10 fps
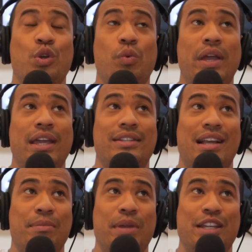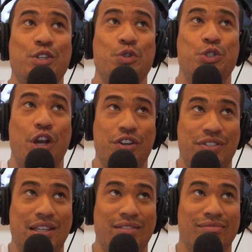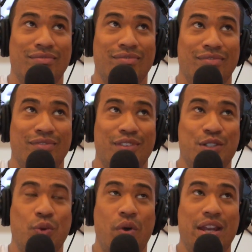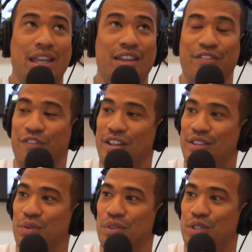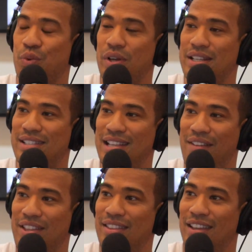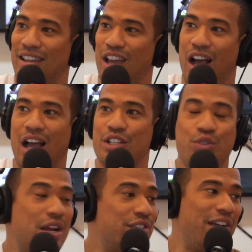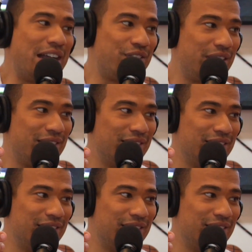2 weeks, I'm going to be in New Jersey. The 25th through the 27th. Stress Factory.